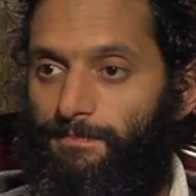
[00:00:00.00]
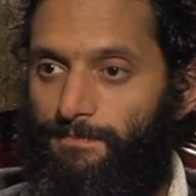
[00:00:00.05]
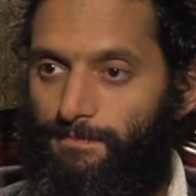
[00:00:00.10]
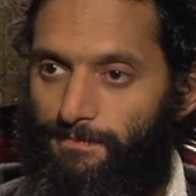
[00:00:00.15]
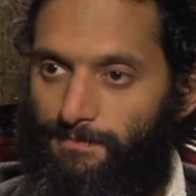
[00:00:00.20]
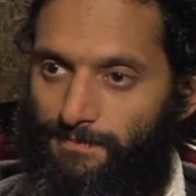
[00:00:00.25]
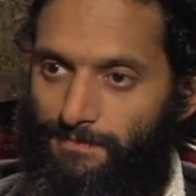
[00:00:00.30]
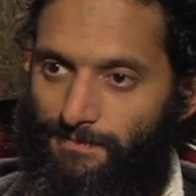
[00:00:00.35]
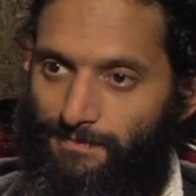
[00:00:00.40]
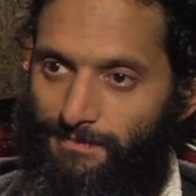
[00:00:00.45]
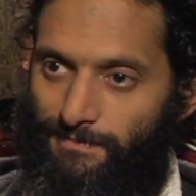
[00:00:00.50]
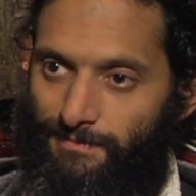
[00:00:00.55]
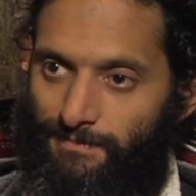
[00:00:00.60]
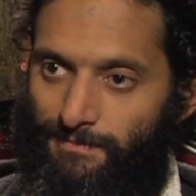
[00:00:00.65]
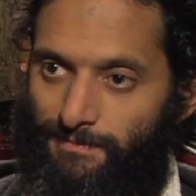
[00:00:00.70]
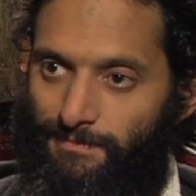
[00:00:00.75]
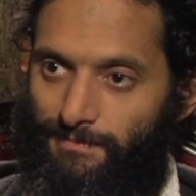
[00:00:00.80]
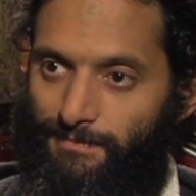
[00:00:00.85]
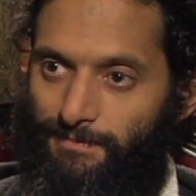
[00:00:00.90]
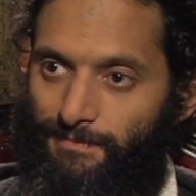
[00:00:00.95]

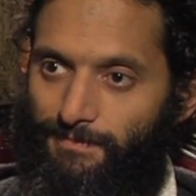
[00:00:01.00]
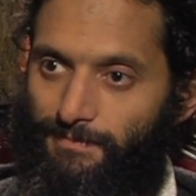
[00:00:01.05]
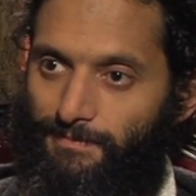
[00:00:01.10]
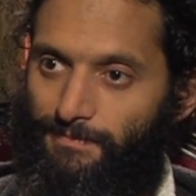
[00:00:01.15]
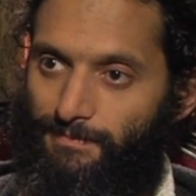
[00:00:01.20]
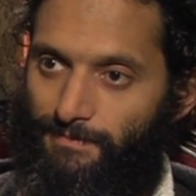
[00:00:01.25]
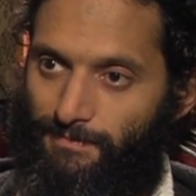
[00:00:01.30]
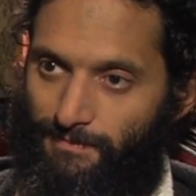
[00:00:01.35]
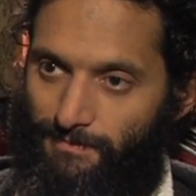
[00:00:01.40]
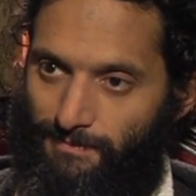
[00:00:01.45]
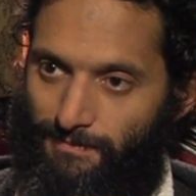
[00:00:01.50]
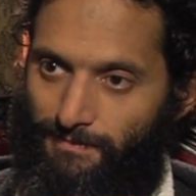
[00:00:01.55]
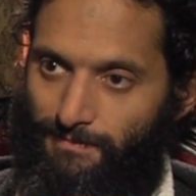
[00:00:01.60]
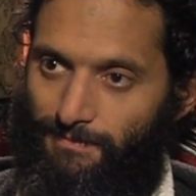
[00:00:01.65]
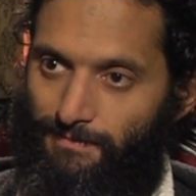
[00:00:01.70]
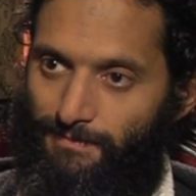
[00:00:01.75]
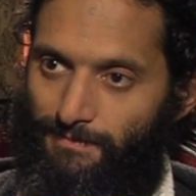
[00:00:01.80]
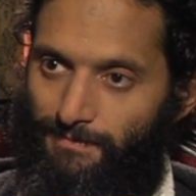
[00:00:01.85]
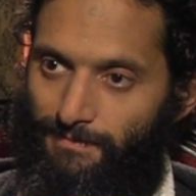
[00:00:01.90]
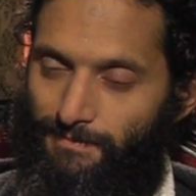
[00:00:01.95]

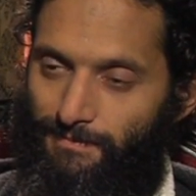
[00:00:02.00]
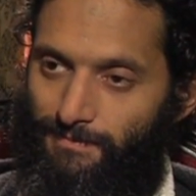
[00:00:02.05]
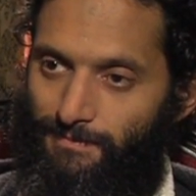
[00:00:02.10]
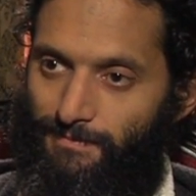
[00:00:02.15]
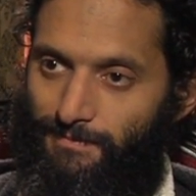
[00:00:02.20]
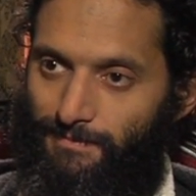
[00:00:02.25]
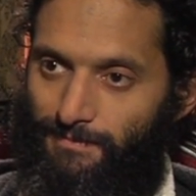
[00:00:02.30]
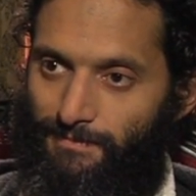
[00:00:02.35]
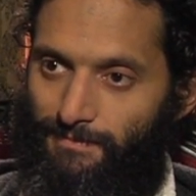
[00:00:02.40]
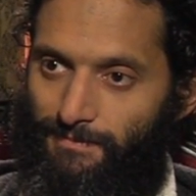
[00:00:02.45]
No one is speaking in this clip.